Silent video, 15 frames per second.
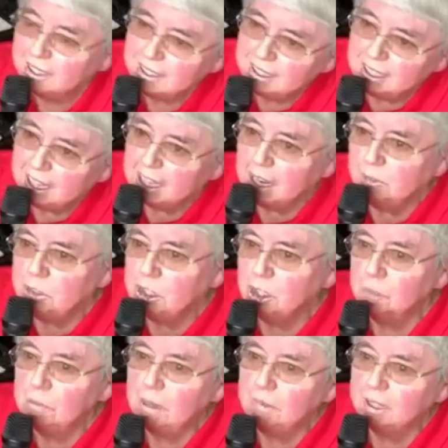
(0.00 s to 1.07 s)
And I'm sure
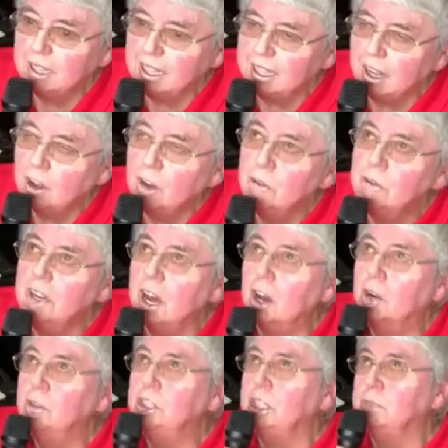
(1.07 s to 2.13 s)
people think, oh no,
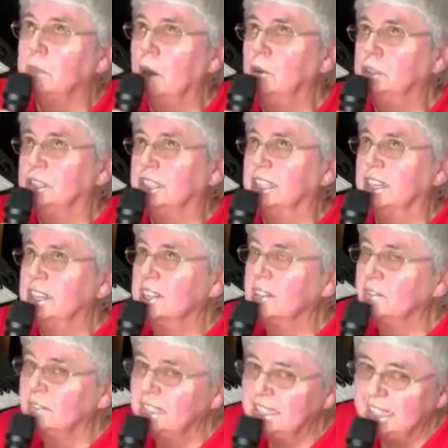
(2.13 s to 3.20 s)
she's posted another
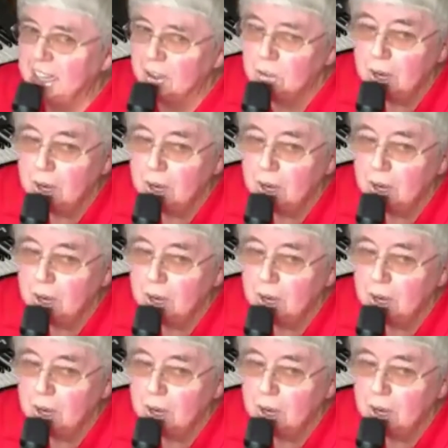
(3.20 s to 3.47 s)
video.